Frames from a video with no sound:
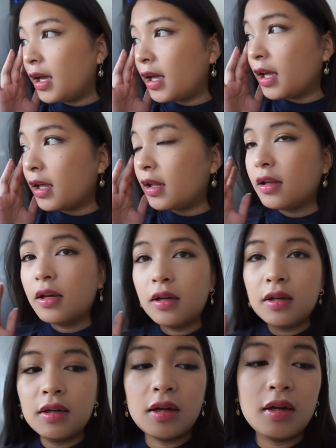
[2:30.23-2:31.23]
And
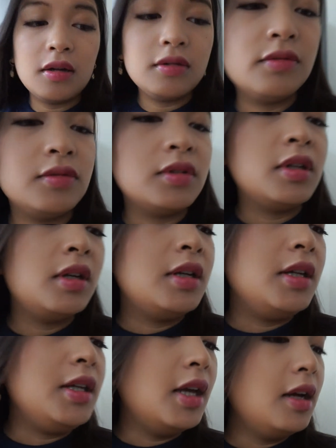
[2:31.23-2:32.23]

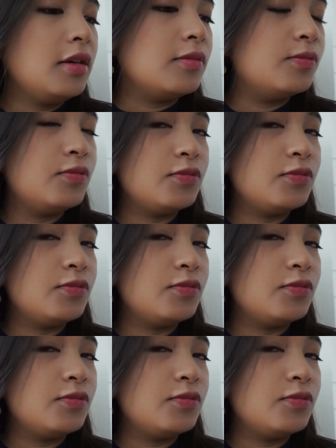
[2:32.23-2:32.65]
yeah,